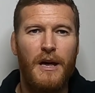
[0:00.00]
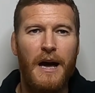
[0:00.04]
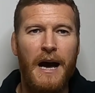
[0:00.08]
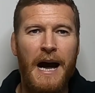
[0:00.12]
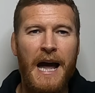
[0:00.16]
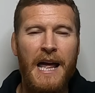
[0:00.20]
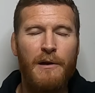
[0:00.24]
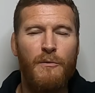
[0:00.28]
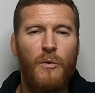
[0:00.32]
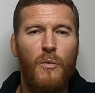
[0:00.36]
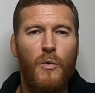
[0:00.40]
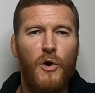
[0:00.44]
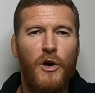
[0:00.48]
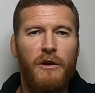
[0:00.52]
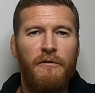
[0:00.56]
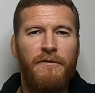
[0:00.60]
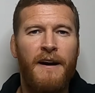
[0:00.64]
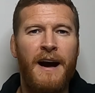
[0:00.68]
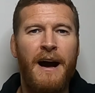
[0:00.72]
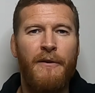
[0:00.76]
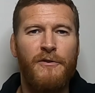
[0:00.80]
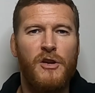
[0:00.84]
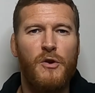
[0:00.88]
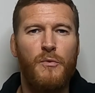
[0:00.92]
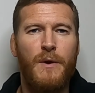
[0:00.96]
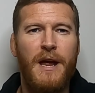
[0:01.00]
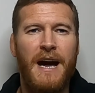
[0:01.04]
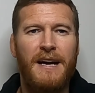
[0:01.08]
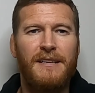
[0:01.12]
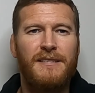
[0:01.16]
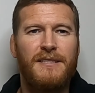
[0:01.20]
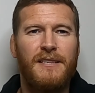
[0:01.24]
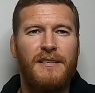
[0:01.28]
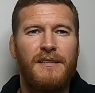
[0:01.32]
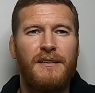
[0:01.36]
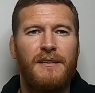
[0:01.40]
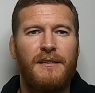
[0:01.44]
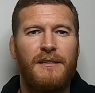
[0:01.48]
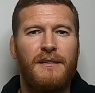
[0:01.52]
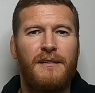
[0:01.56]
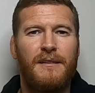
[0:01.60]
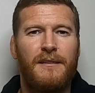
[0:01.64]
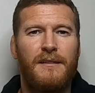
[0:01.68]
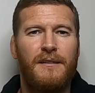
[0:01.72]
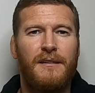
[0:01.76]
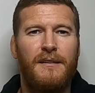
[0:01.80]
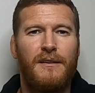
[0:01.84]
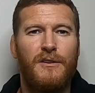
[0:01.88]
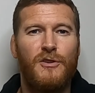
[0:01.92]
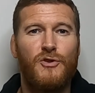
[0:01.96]
are you aware of how you reacted?
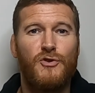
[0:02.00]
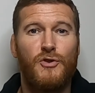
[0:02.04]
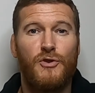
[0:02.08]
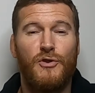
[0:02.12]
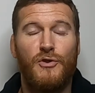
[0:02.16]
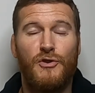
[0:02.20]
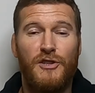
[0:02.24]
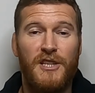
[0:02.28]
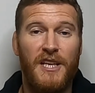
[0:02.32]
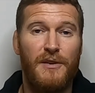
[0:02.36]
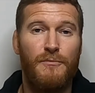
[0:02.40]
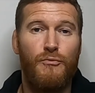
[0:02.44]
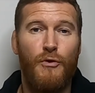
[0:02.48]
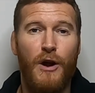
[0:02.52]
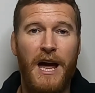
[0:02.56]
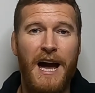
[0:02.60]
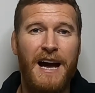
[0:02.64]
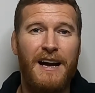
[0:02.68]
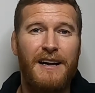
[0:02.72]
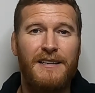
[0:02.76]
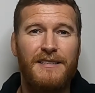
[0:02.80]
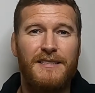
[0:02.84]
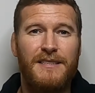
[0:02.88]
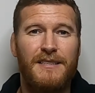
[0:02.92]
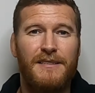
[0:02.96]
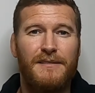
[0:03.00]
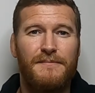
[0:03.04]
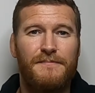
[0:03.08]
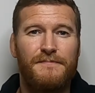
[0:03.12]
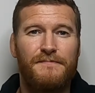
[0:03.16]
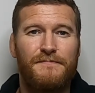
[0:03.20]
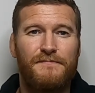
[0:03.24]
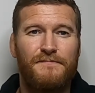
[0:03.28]
So you did react.